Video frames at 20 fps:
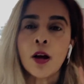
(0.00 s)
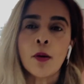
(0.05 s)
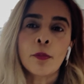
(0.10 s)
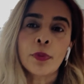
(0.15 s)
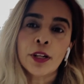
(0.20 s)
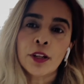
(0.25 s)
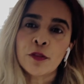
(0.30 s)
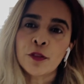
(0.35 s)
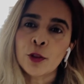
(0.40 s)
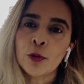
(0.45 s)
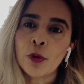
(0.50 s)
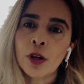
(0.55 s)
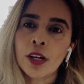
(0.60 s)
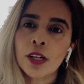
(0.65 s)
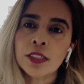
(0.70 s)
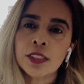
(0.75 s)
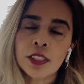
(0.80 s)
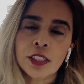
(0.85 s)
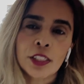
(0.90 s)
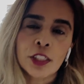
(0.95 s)
But if you
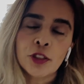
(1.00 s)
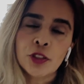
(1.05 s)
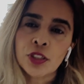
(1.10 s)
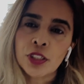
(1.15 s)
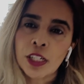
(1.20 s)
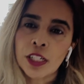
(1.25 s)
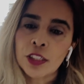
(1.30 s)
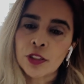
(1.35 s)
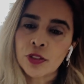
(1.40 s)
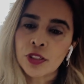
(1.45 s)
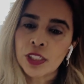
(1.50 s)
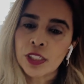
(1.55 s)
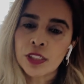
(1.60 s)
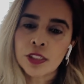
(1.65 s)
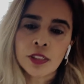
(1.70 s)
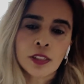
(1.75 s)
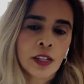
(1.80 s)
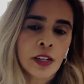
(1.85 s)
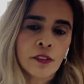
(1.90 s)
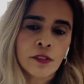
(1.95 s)
want, and you
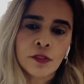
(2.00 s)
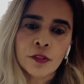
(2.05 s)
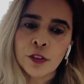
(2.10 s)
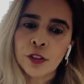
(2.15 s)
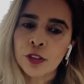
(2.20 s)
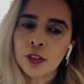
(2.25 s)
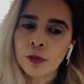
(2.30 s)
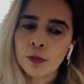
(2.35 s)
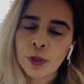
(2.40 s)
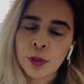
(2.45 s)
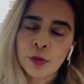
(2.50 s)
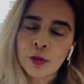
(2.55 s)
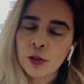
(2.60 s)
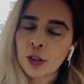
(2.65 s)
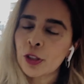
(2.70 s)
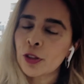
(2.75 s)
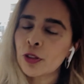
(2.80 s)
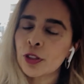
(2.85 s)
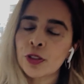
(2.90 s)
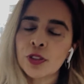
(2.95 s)
just have, maybe
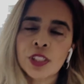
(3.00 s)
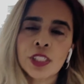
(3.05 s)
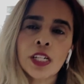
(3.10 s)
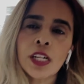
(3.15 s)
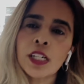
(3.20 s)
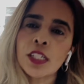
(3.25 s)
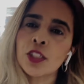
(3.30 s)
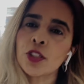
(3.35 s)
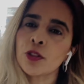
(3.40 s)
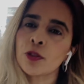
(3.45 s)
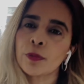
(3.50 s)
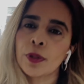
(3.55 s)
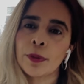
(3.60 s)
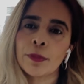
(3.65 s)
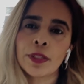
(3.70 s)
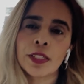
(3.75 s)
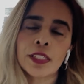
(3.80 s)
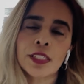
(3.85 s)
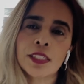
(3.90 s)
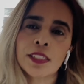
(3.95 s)
recurrent UTIs, or
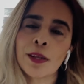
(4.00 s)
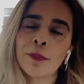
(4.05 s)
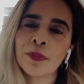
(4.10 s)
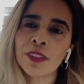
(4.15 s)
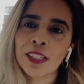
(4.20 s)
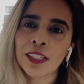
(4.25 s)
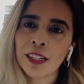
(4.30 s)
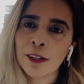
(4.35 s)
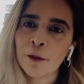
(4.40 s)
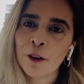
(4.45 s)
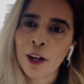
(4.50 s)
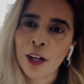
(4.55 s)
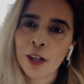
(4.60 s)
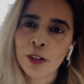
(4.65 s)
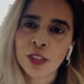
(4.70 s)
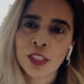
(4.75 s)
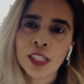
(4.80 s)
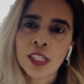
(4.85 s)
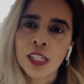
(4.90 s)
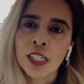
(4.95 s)
maybe it's something
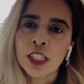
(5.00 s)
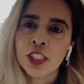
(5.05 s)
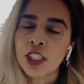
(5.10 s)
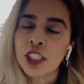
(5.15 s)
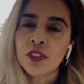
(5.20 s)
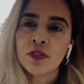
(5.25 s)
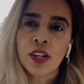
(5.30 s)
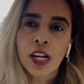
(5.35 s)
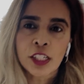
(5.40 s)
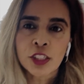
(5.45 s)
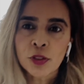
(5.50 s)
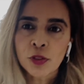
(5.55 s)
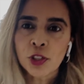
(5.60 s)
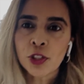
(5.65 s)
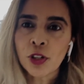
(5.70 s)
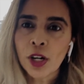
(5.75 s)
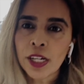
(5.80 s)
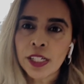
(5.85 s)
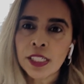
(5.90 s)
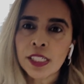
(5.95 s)
around just vaginal
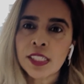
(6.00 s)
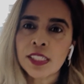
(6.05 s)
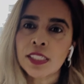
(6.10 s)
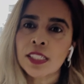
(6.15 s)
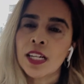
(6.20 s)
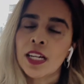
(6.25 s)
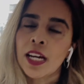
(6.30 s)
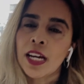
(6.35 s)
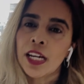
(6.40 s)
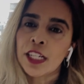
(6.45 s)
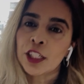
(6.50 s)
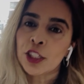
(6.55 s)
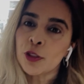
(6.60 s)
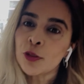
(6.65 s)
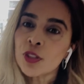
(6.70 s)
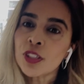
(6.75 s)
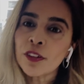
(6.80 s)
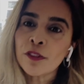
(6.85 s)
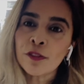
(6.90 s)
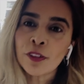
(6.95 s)
dryness, you
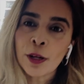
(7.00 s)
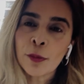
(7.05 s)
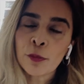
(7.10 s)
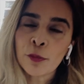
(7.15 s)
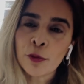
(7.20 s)
use the fem